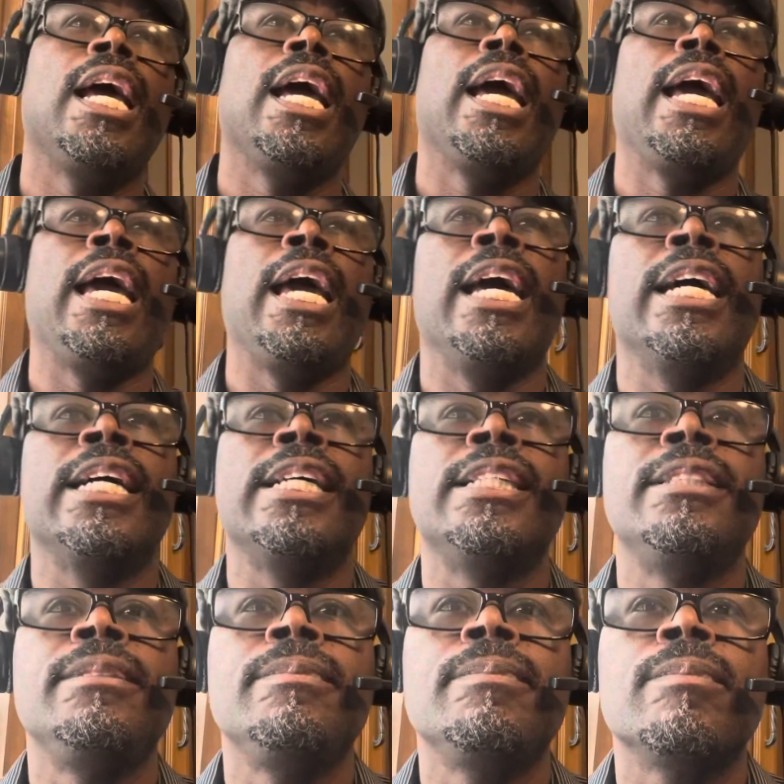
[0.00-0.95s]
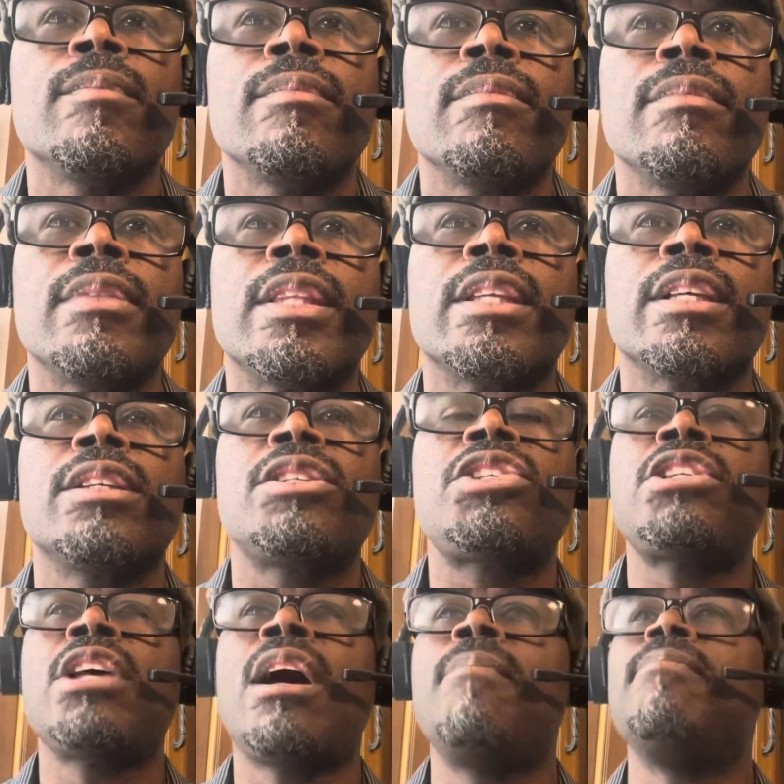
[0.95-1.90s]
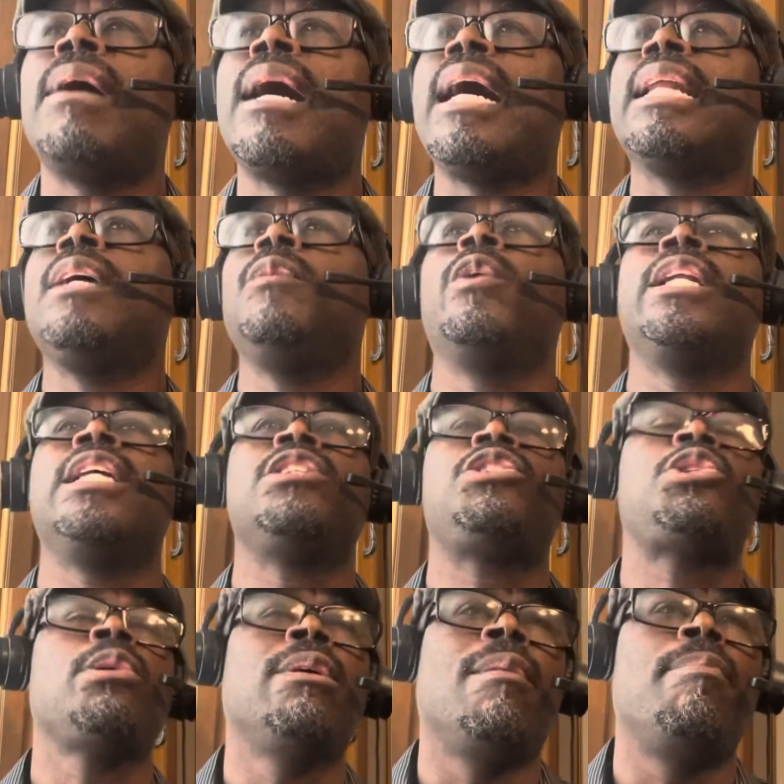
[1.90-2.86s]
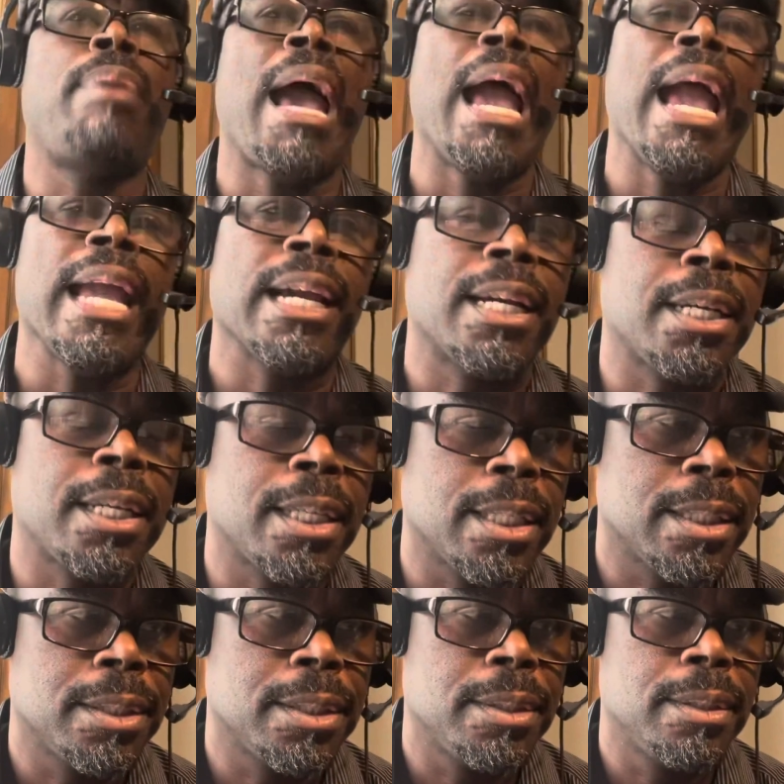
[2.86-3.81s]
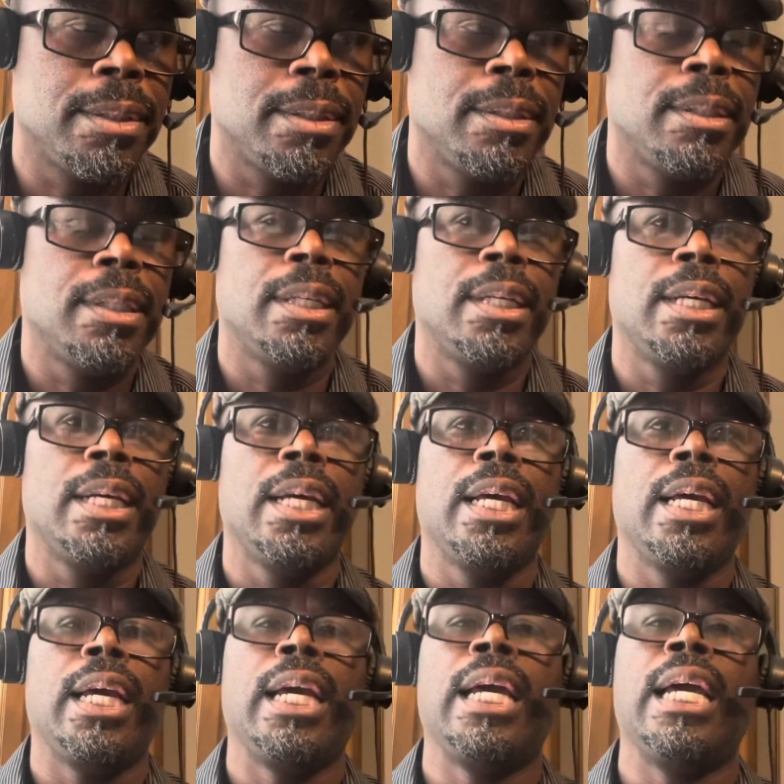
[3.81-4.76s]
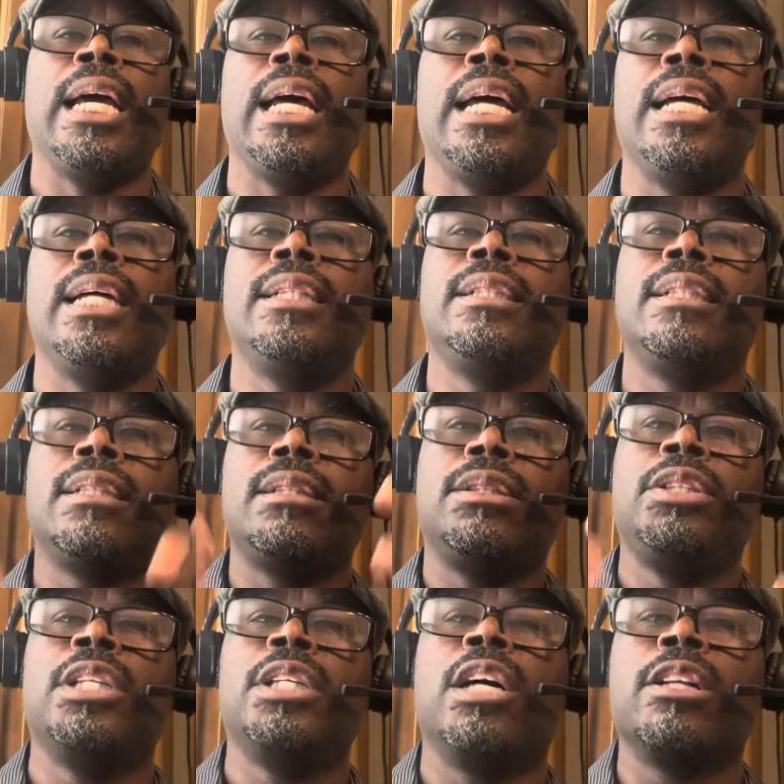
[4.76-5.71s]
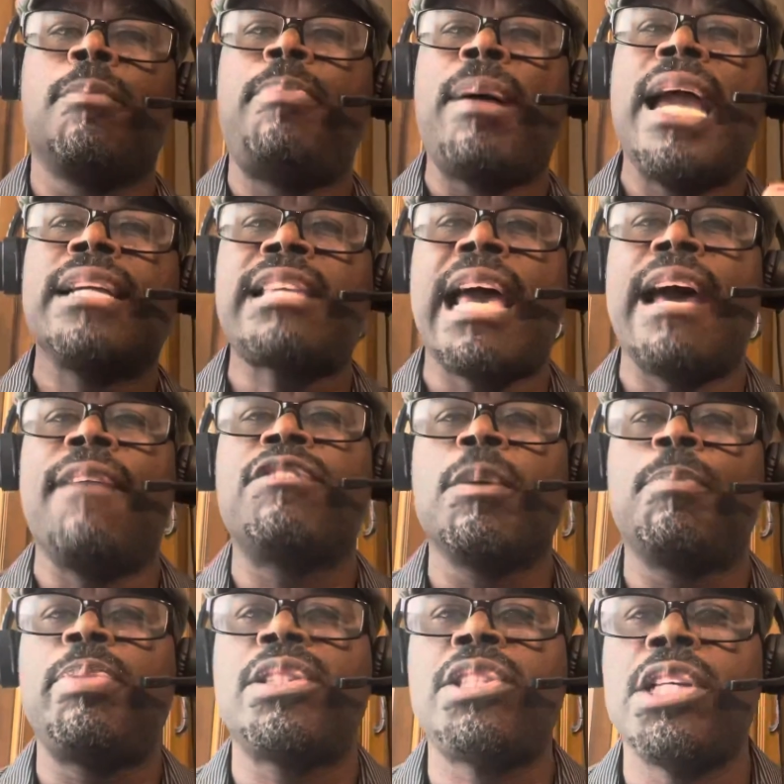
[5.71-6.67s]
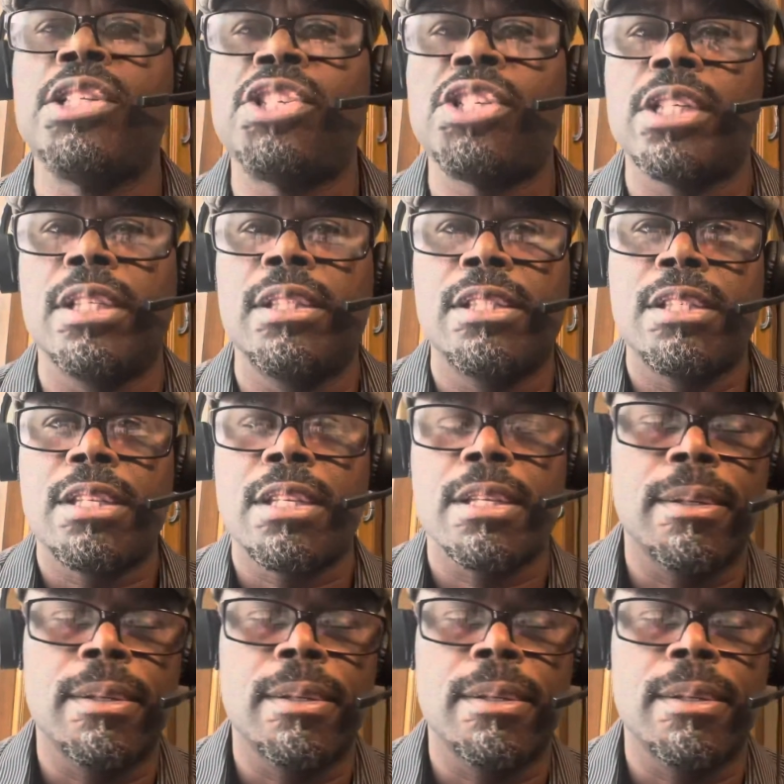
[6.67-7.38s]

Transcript: and somebody went into a bank, and the banks have the petitions,